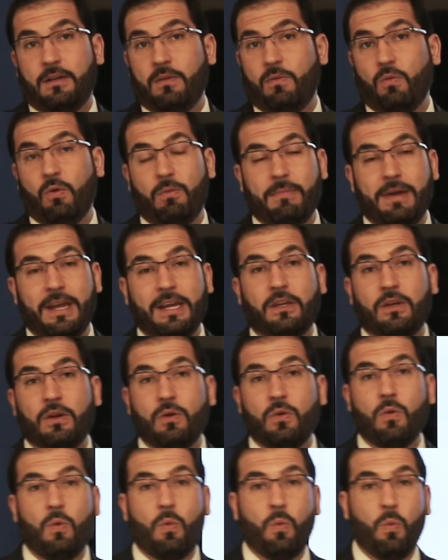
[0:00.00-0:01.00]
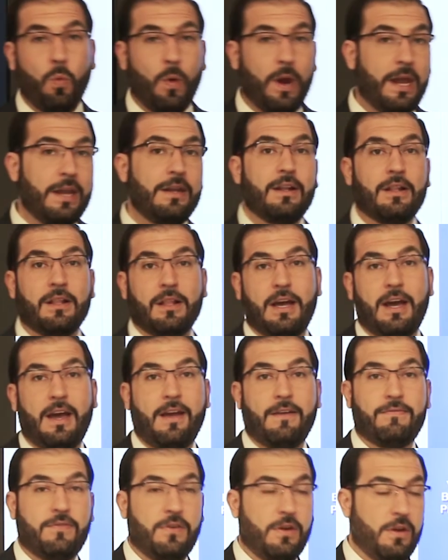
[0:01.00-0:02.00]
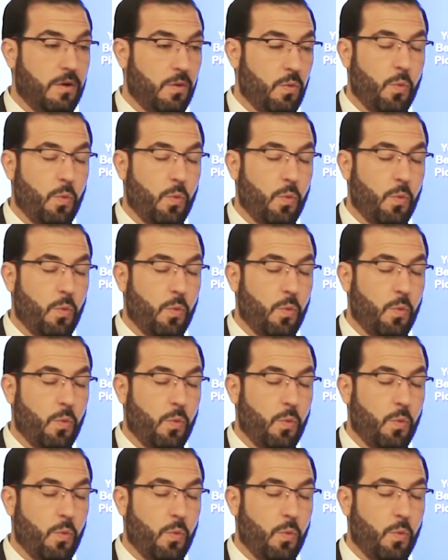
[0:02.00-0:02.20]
will make you win in life,